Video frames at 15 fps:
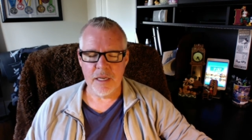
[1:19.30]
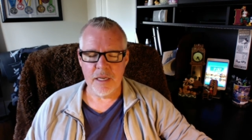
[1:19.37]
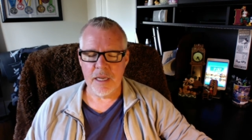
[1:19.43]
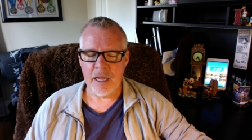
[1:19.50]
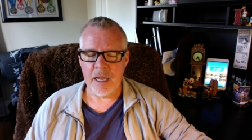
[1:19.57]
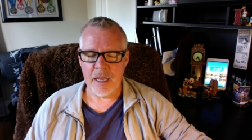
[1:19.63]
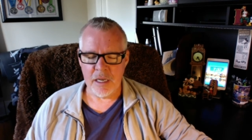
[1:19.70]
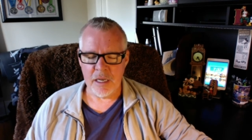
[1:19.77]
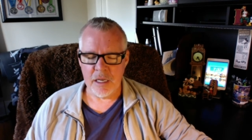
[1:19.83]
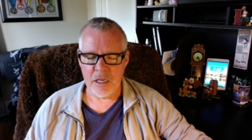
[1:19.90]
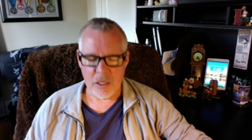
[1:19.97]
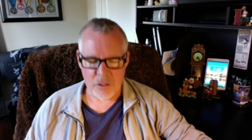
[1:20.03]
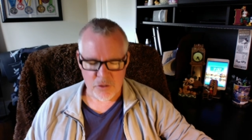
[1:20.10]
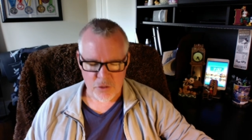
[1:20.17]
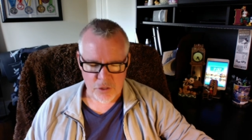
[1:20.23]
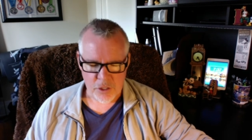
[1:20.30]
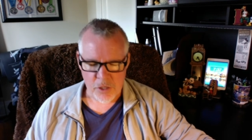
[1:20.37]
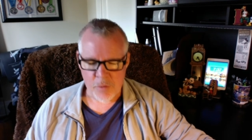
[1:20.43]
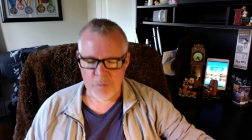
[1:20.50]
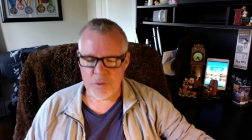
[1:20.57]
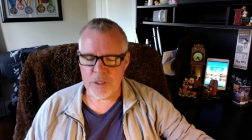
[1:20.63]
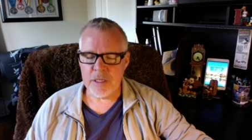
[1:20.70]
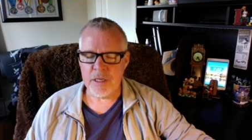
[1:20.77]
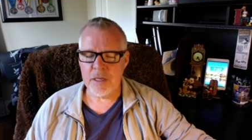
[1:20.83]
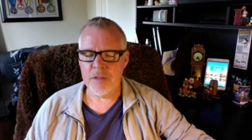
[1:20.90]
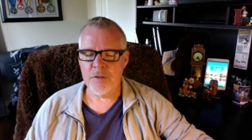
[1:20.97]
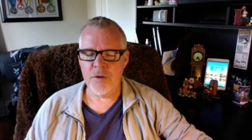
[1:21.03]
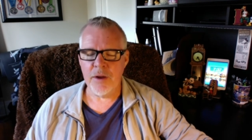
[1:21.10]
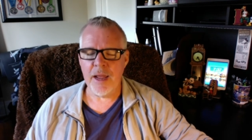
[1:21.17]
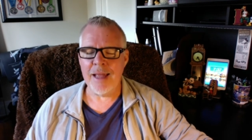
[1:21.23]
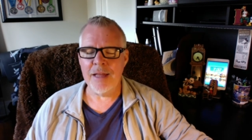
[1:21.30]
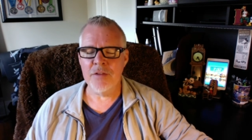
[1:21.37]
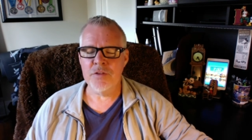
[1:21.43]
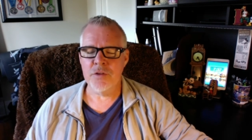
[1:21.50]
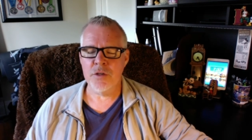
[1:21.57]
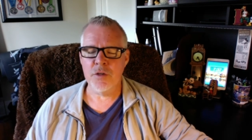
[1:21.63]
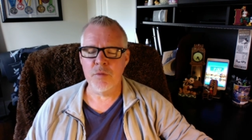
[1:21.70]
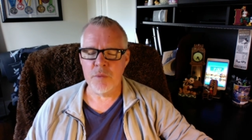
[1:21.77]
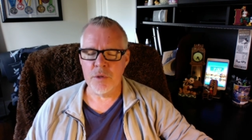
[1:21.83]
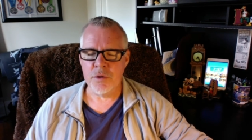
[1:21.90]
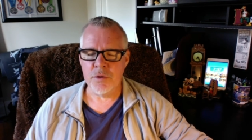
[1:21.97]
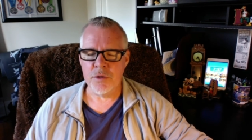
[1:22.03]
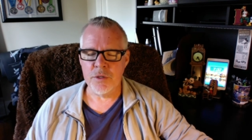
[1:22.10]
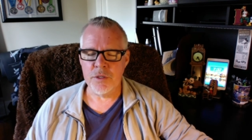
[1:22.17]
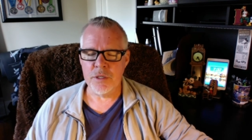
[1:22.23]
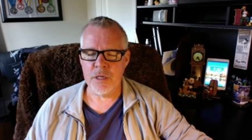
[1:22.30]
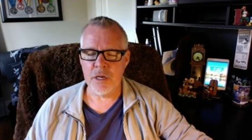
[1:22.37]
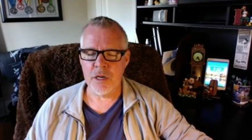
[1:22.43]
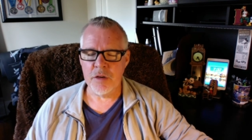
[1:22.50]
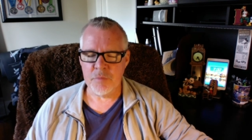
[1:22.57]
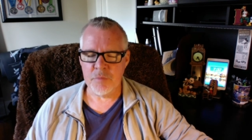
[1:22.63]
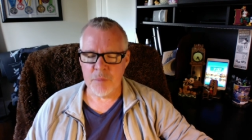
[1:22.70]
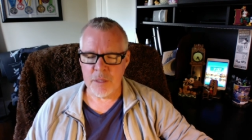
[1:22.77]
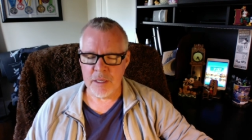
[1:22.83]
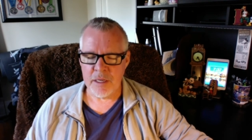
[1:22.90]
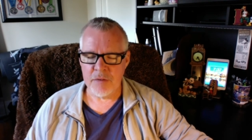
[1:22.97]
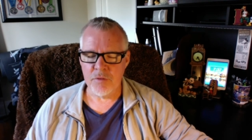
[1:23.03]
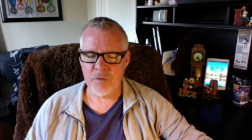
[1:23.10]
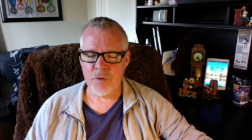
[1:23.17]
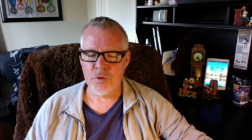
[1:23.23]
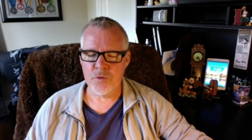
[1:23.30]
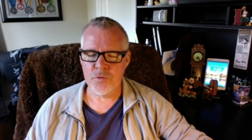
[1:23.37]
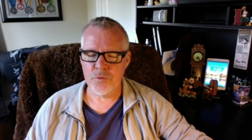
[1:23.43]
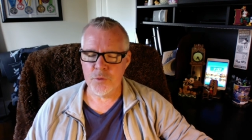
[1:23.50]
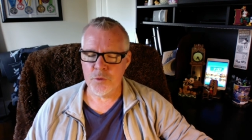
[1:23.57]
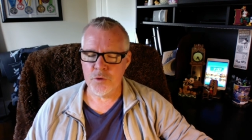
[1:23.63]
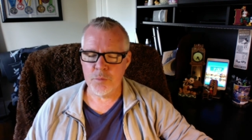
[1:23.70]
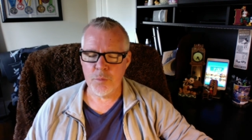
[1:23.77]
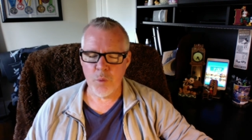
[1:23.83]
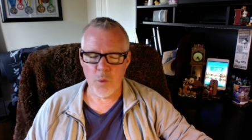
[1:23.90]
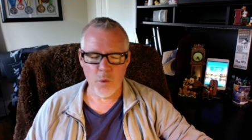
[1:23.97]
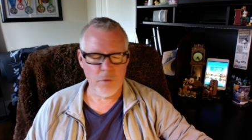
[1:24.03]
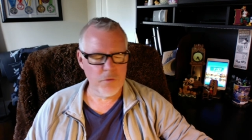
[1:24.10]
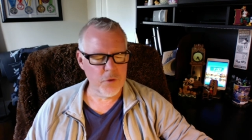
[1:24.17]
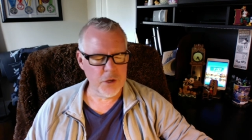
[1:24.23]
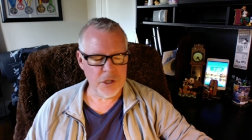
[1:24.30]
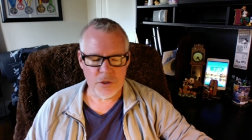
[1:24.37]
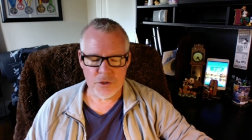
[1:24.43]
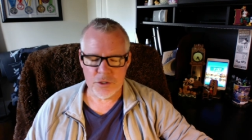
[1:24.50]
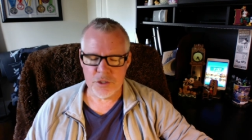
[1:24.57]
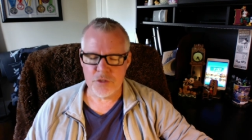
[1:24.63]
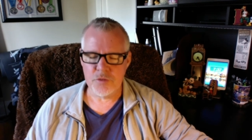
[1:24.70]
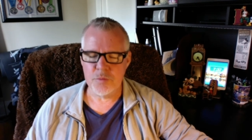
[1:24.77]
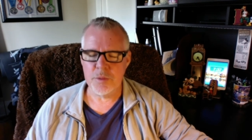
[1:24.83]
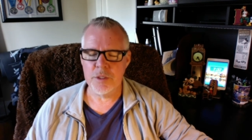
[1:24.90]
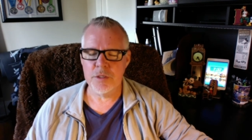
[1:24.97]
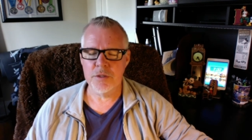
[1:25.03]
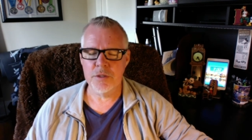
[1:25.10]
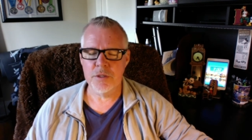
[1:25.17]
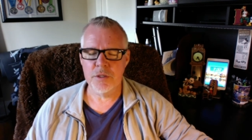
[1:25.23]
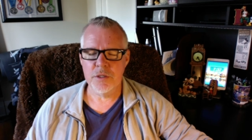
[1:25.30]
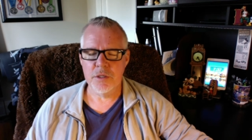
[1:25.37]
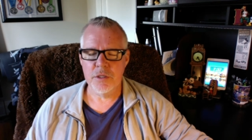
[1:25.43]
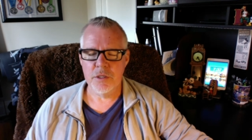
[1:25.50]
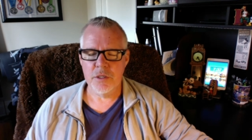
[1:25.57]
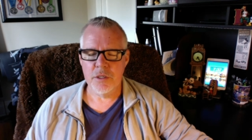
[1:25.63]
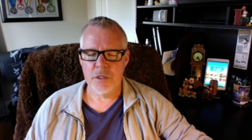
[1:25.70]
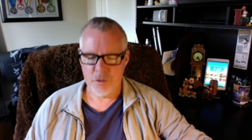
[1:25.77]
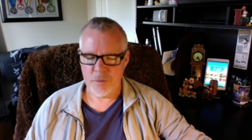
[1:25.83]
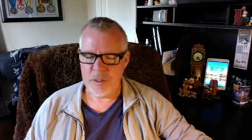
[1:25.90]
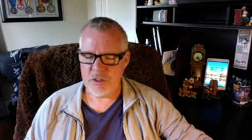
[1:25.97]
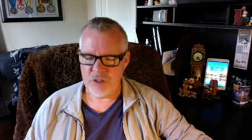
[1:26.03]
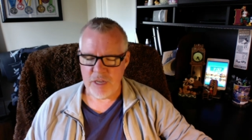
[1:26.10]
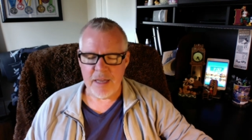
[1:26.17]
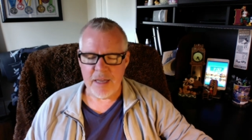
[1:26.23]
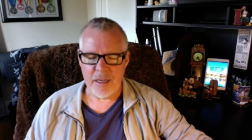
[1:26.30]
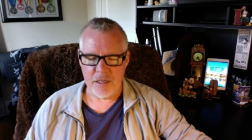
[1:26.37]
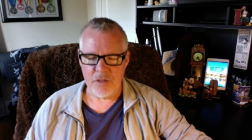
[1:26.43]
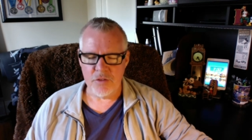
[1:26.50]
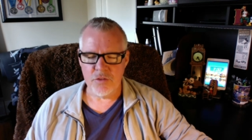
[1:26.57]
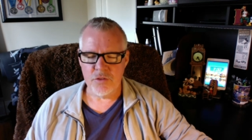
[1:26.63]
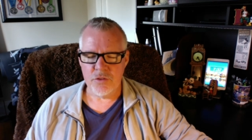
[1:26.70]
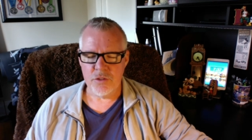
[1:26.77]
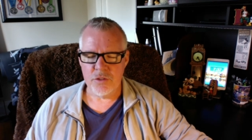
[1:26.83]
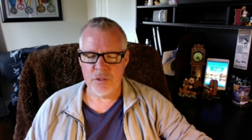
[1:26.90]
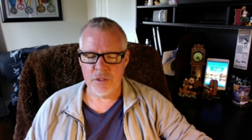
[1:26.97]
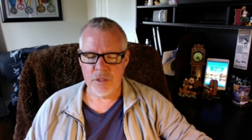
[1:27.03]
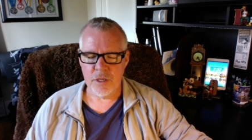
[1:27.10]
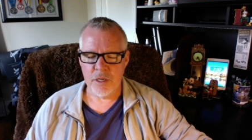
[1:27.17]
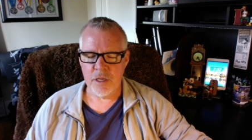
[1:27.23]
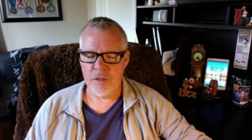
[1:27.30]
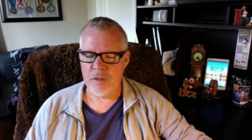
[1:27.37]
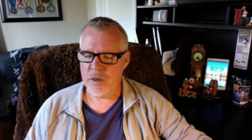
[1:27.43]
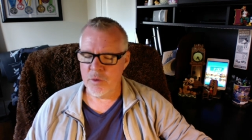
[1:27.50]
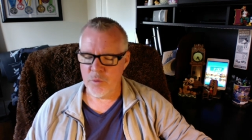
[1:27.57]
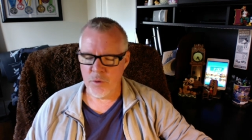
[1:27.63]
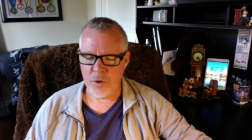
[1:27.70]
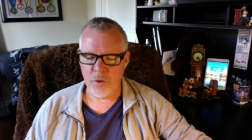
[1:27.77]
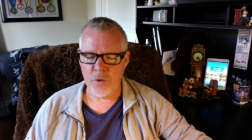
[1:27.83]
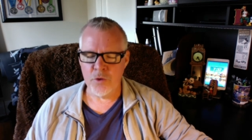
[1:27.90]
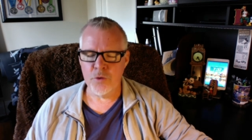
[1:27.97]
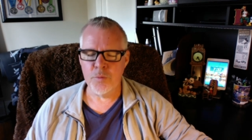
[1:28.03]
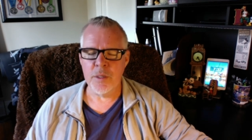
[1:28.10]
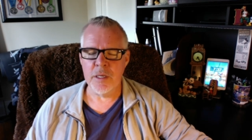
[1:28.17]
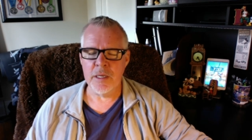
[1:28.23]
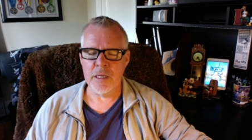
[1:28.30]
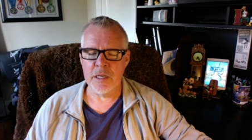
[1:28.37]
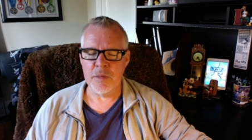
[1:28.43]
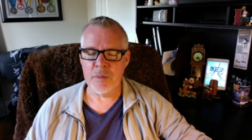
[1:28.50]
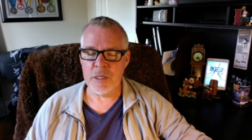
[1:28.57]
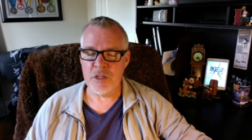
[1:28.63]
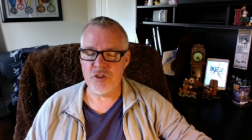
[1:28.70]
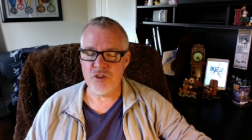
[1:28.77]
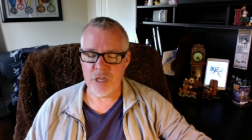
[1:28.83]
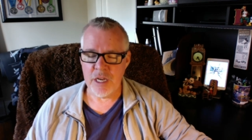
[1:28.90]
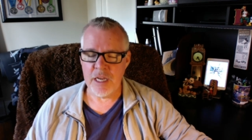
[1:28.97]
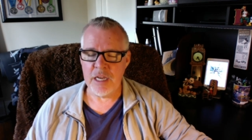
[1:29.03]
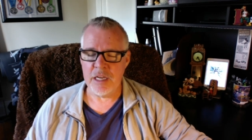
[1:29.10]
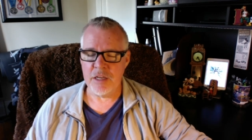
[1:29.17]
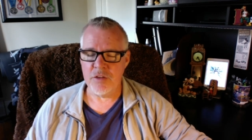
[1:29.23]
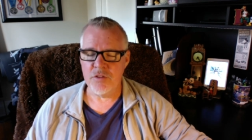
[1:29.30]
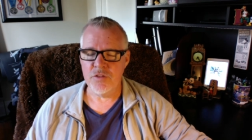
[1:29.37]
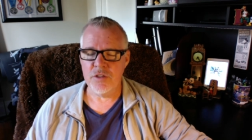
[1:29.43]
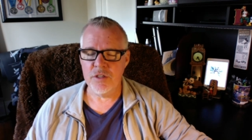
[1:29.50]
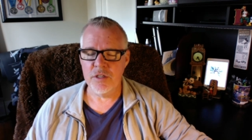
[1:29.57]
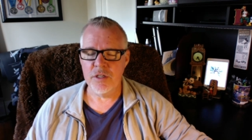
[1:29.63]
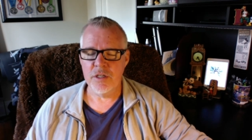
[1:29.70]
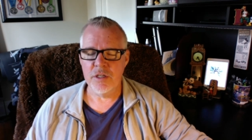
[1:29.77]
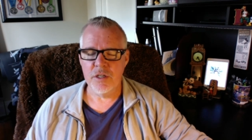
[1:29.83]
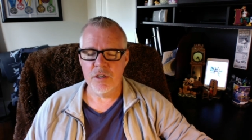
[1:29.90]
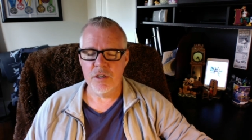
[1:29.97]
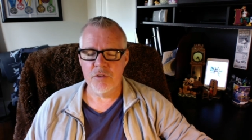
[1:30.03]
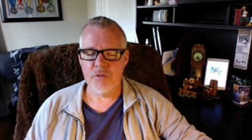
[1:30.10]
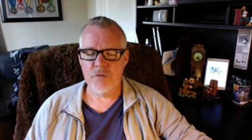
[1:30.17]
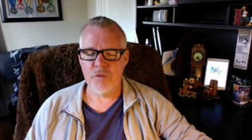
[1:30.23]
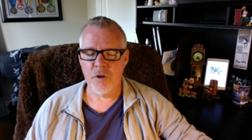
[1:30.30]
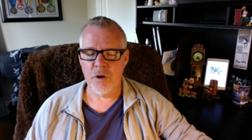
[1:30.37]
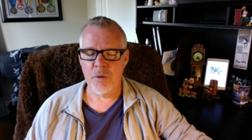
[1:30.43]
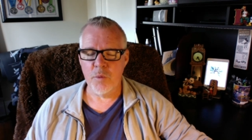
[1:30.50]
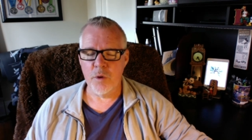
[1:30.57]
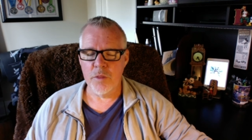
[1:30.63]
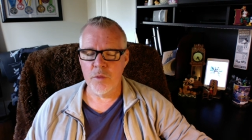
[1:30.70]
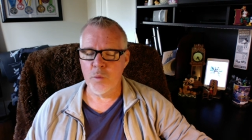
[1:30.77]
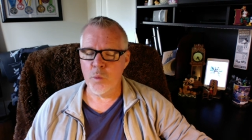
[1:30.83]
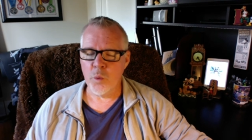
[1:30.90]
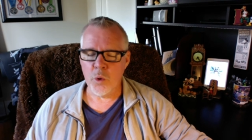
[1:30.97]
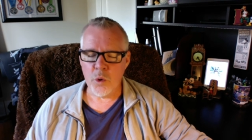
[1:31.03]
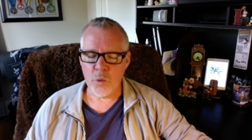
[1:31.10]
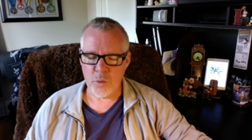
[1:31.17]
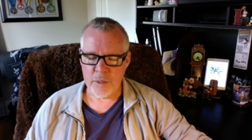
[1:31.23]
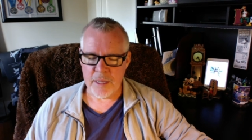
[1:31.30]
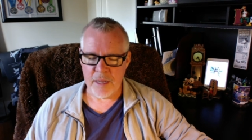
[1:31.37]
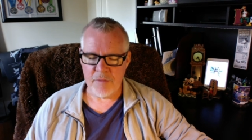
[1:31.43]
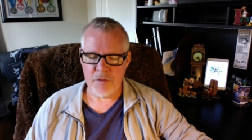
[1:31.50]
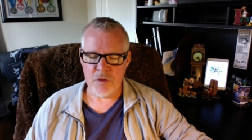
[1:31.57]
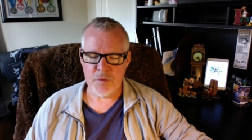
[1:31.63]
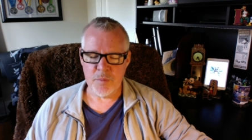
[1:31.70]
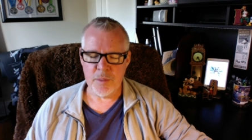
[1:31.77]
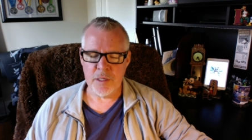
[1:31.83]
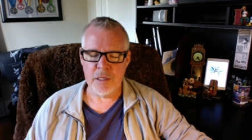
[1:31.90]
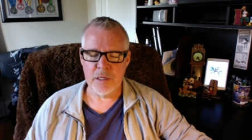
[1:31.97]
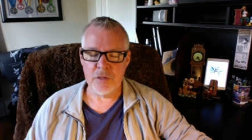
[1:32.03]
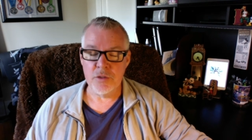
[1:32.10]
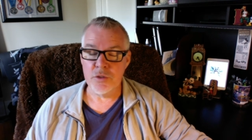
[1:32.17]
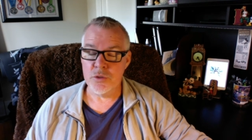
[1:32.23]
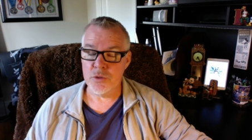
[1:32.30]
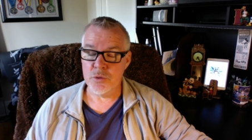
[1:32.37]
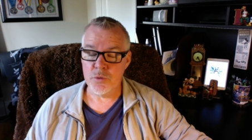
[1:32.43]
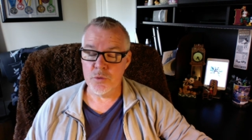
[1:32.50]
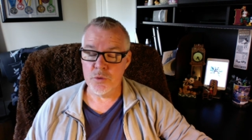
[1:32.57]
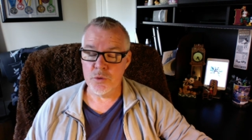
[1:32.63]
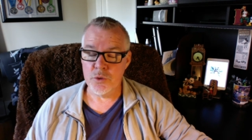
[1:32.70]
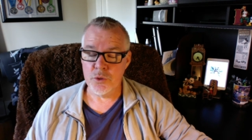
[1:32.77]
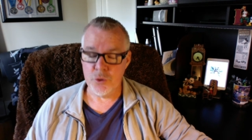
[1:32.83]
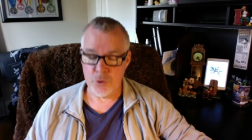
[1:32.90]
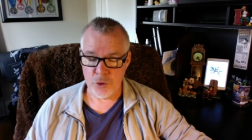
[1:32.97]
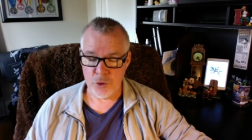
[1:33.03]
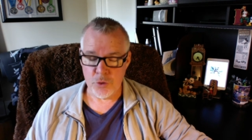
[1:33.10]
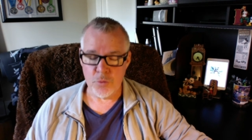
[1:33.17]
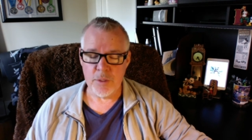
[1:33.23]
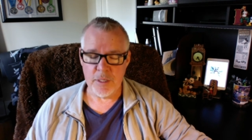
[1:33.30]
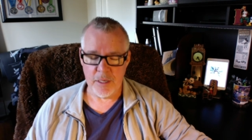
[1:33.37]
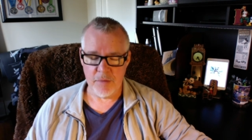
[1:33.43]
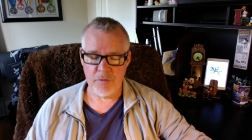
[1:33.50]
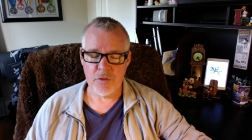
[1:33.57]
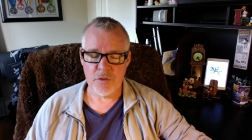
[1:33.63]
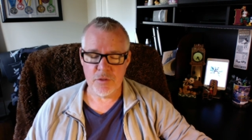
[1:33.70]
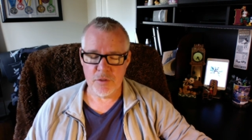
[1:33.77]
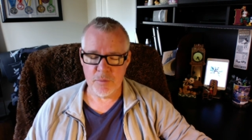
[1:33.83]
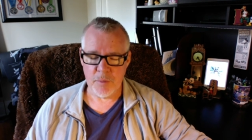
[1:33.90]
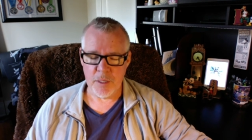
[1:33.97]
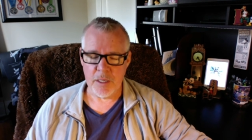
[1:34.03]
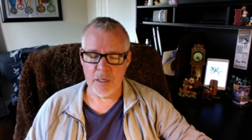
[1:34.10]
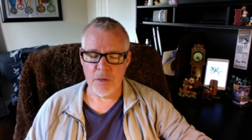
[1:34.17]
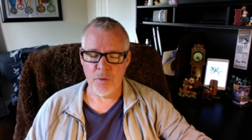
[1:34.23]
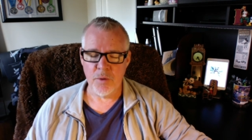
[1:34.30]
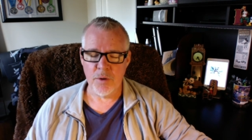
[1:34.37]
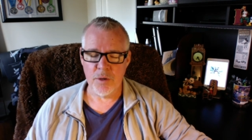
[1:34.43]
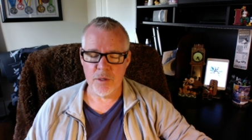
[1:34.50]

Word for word: and to come together as a community of believers for support, for encouragement, to be challenged, and then, Lord, ultimately to be changed from what the world would have us be to who you would have us to be, Lord.